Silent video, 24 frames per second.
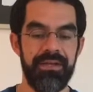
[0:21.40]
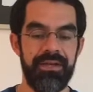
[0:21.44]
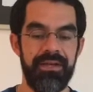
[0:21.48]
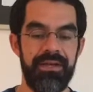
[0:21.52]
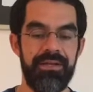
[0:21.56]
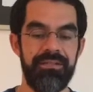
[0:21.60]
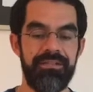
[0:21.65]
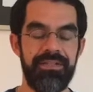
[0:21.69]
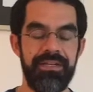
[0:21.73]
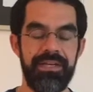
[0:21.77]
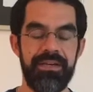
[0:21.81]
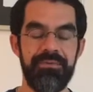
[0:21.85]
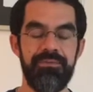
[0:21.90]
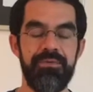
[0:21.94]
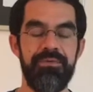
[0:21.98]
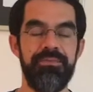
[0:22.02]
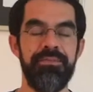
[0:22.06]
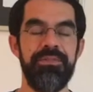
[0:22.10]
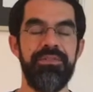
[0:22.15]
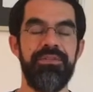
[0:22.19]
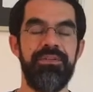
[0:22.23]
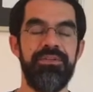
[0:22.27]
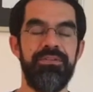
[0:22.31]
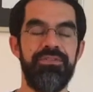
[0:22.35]
And take a
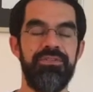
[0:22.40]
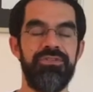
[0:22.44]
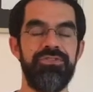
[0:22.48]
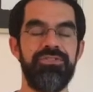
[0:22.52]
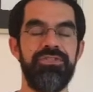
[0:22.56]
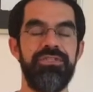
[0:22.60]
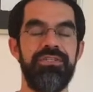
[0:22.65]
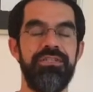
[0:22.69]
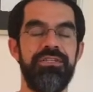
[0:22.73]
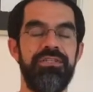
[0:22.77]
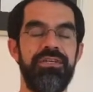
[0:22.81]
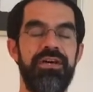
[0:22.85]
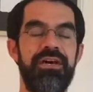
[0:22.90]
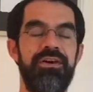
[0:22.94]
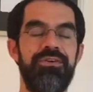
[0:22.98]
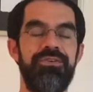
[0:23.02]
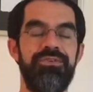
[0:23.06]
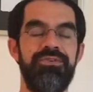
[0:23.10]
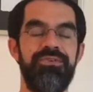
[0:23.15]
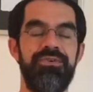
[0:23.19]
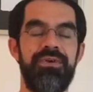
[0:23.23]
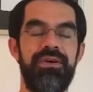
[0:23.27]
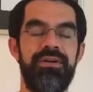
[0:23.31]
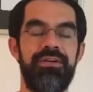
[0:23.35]
moment there to see how
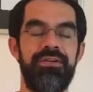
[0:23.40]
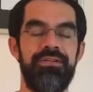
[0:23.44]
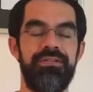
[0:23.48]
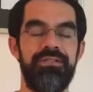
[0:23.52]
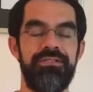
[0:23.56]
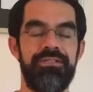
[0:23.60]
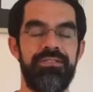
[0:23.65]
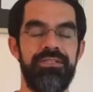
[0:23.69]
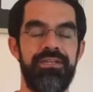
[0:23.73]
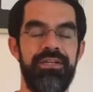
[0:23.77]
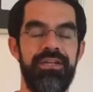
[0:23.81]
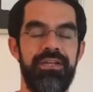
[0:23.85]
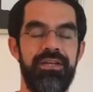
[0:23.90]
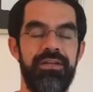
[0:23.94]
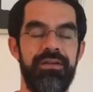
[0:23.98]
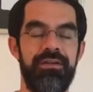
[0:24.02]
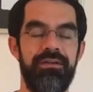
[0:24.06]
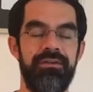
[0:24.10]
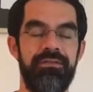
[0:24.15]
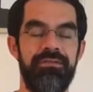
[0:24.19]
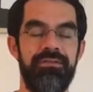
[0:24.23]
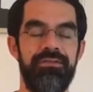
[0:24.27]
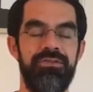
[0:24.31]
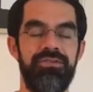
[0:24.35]
you are sitting,
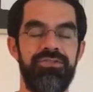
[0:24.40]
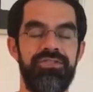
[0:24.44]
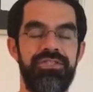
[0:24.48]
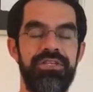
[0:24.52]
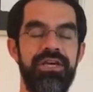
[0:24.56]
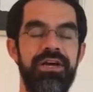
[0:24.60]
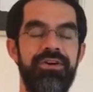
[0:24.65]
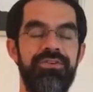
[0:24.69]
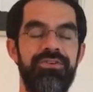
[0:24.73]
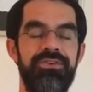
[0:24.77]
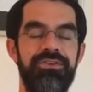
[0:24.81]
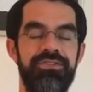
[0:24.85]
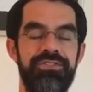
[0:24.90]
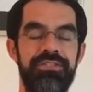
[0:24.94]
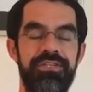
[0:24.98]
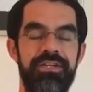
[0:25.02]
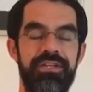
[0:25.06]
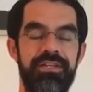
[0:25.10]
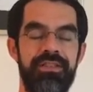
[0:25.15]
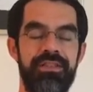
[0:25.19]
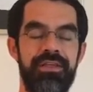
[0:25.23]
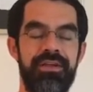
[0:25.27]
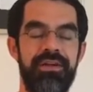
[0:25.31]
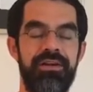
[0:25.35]
to see how you're
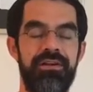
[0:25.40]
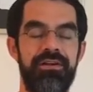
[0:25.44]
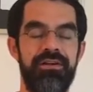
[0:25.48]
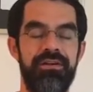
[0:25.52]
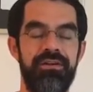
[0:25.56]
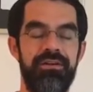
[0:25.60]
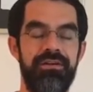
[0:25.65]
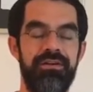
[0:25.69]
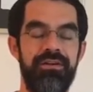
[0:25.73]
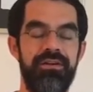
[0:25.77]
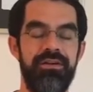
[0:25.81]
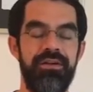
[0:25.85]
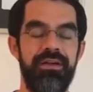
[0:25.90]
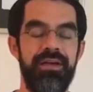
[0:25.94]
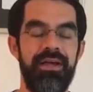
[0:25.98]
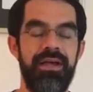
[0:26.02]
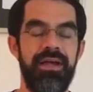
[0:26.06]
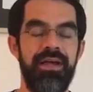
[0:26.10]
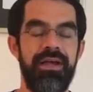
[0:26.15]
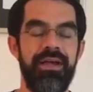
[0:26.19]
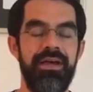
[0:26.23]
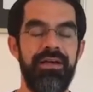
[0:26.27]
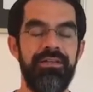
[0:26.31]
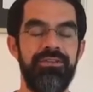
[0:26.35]
sitting there,
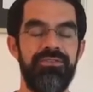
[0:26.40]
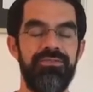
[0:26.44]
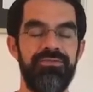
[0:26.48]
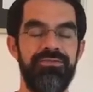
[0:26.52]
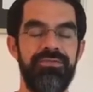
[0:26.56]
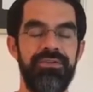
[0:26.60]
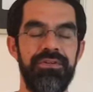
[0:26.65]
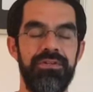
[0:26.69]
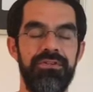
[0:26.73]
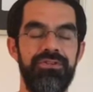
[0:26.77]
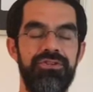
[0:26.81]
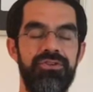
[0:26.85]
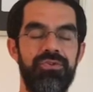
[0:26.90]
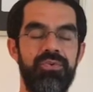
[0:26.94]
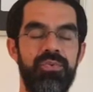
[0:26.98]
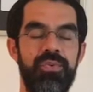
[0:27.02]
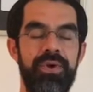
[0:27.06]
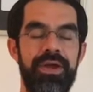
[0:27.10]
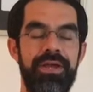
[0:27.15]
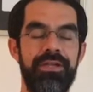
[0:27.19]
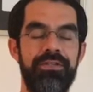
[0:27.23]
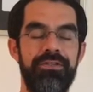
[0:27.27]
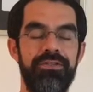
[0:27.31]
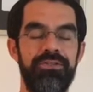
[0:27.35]
and to feel your
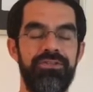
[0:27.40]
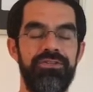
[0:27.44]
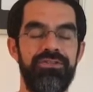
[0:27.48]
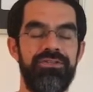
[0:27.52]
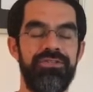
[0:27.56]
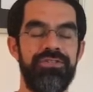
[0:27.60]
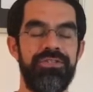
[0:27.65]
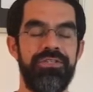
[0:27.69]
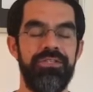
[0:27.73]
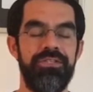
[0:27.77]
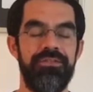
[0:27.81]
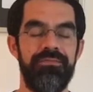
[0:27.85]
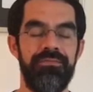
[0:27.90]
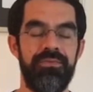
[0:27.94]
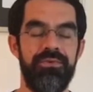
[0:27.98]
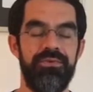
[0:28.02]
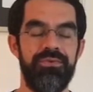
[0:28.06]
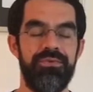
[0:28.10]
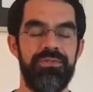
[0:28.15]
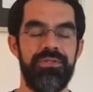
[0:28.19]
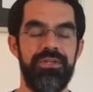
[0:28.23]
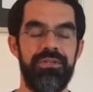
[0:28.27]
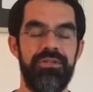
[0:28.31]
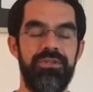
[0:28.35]
weight on your seat
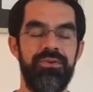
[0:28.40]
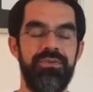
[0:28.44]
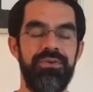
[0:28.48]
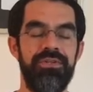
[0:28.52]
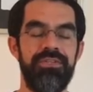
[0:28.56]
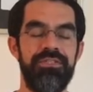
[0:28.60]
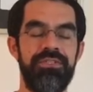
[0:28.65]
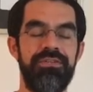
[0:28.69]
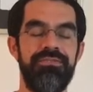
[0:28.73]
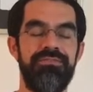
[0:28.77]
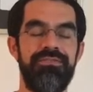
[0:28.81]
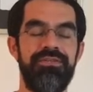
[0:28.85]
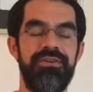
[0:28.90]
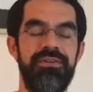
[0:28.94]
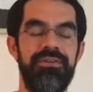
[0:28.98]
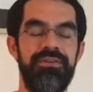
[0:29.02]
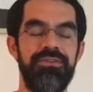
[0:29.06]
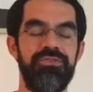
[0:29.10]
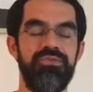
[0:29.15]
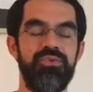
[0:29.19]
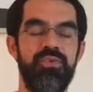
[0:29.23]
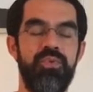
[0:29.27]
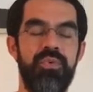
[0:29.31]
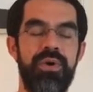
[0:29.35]
bones. And notice if there
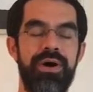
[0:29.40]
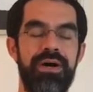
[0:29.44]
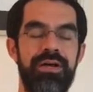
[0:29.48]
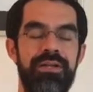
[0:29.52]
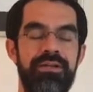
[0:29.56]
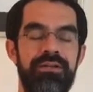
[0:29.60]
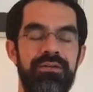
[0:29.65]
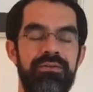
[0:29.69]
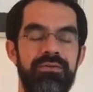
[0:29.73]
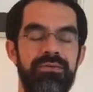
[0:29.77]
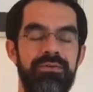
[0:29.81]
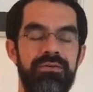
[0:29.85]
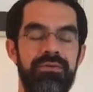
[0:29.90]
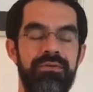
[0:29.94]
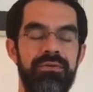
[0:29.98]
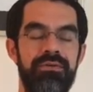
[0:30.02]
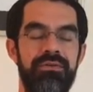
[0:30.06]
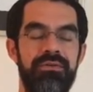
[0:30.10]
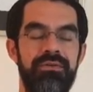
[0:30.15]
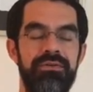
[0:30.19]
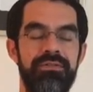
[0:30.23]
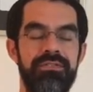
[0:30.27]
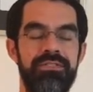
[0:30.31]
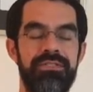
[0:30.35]
is one
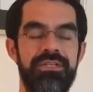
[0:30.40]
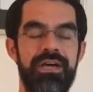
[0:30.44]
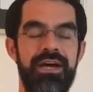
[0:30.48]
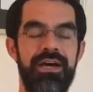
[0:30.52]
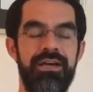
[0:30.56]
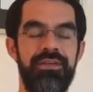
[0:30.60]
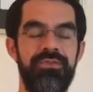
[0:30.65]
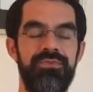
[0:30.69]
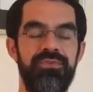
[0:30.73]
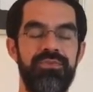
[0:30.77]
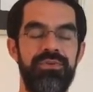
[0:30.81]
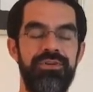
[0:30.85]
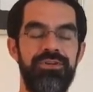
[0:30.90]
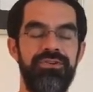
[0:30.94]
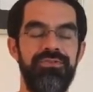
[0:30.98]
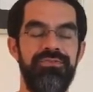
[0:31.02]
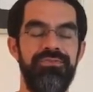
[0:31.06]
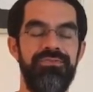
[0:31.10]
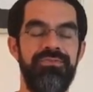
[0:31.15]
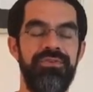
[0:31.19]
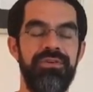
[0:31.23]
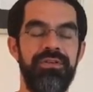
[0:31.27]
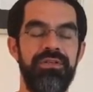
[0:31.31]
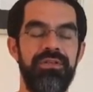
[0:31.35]
side where you
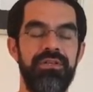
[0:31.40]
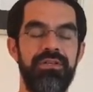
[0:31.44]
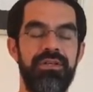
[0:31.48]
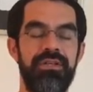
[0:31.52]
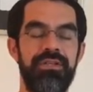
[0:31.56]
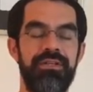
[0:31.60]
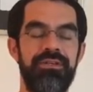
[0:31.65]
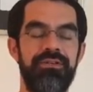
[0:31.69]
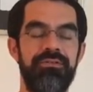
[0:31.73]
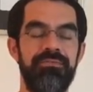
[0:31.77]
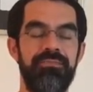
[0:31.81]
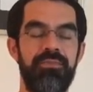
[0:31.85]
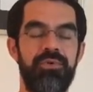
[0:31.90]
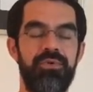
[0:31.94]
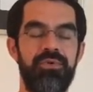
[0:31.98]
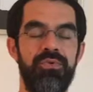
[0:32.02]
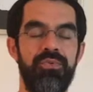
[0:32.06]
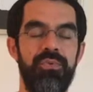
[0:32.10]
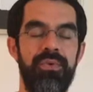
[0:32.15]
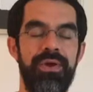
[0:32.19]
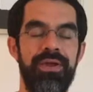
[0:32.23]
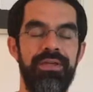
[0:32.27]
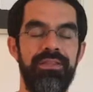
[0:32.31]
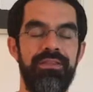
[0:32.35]
feel a little more
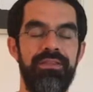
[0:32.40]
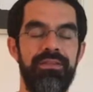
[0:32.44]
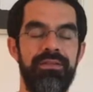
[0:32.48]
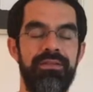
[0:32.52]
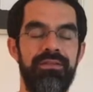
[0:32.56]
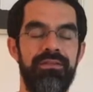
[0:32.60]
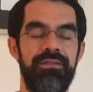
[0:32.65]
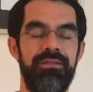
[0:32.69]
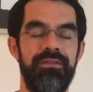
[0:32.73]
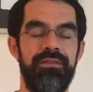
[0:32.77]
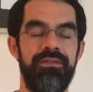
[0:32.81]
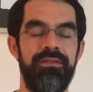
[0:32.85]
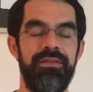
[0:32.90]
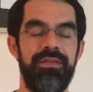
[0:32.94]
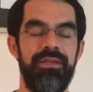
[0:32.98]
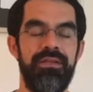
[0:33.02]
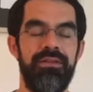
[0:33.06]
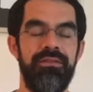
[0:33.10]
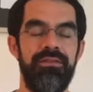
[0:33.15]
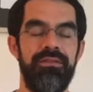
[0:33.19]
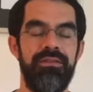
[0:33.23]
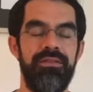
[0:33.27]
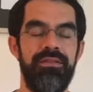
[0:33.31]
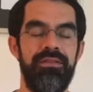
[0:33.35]
weight
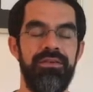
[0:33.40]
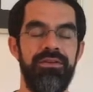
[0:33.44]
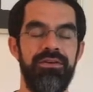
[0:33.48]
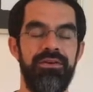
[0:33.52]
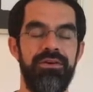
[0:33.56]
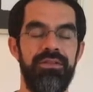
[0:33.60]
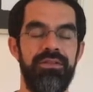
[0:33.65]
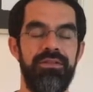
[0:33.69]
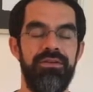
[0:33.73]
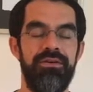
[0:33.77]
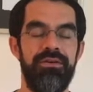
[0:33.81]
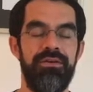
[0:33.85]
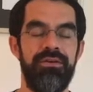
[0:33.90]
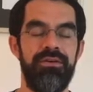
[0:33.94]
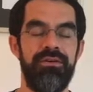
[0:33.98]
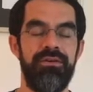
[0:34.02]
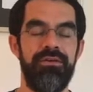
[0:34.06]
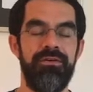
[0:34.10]
than the other,